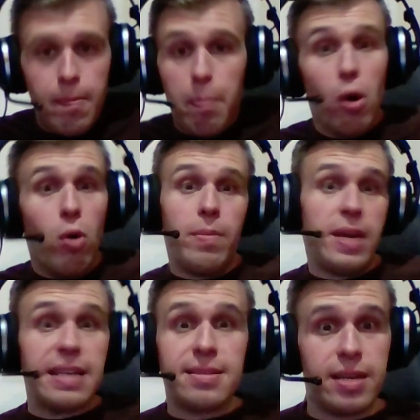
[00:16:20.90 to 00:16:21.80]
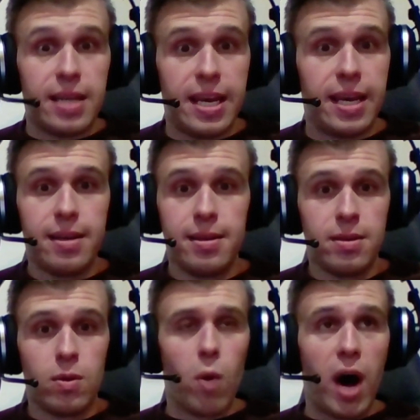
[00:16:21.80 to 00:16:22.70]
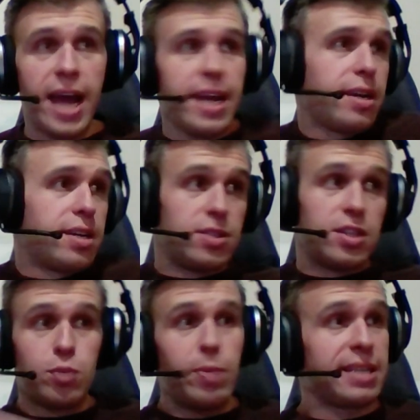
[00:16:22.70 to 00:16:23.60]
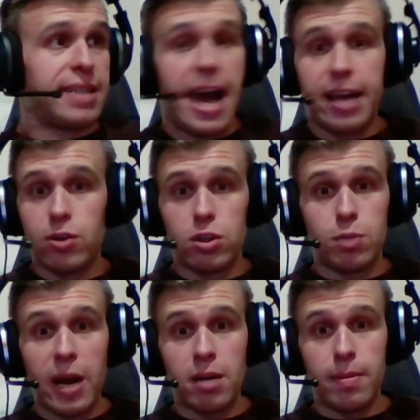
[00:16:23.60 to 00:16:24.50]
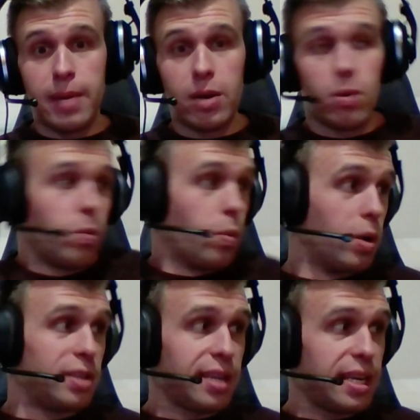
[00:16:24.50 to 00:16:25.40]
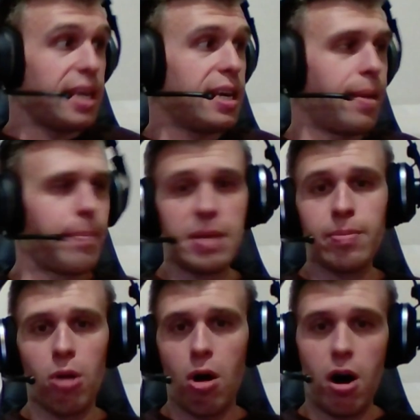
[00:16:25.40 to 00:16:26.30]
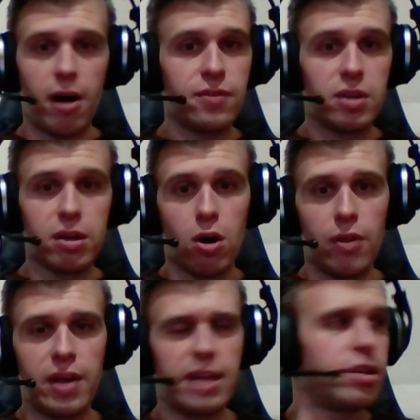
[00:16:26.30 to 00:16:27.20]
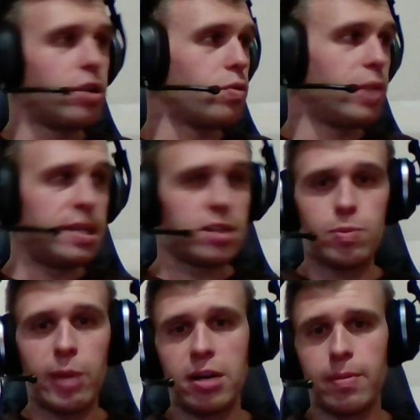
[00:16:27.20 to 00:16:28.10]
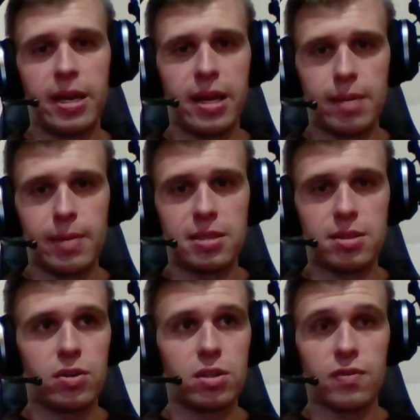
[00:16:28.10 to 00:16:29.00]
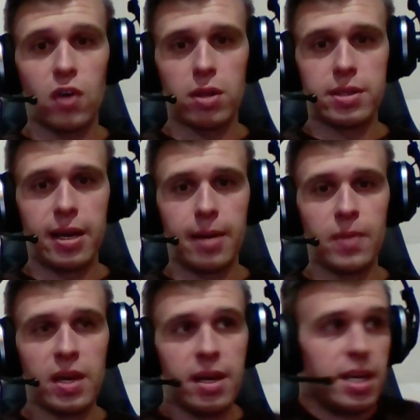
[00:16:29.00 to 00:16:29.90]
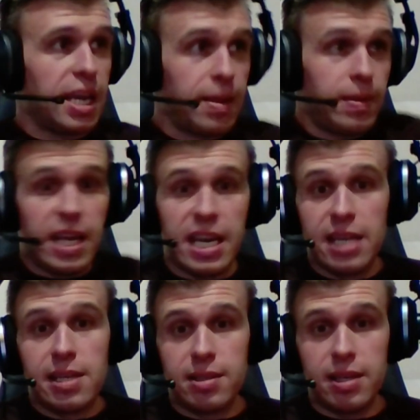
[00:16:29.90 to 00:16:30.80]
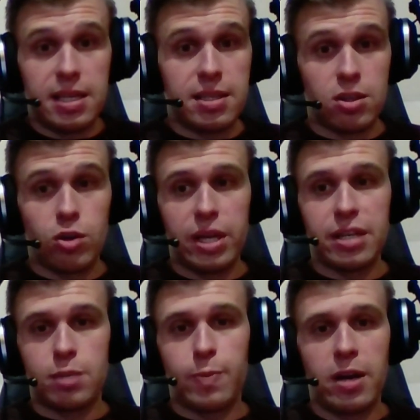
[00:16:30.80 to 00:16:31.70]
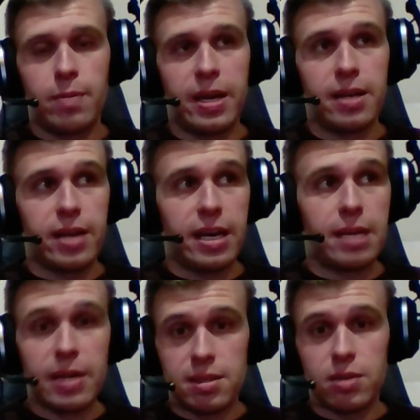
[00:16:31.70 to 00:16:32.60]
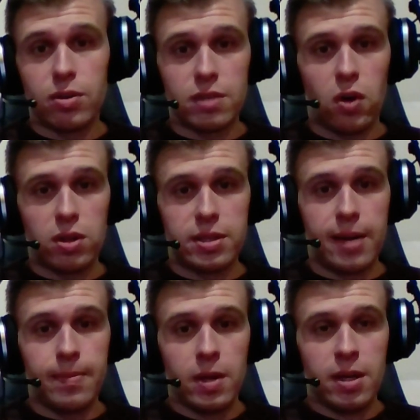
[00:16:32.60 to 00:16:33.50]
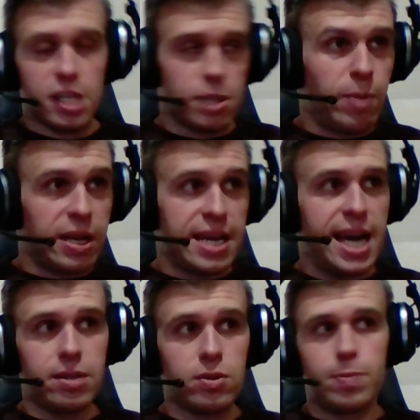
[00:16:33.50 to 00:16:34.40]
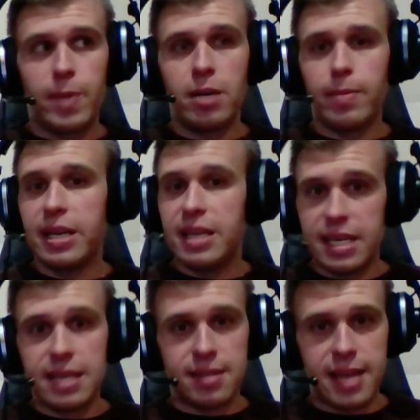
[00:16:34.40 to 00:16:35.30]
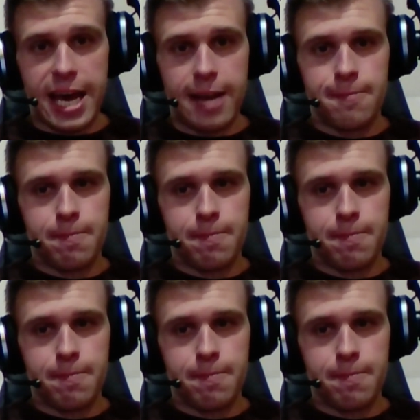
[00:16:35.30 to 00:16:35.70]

Boom, instant hit. Why? Because the Spectacular Spider Man was a hit, and people often call that the greatest Spider Man animated series of all time. It, it is. It is the greatest Spider Man animated series of all time. Spectacular Spider Man is that.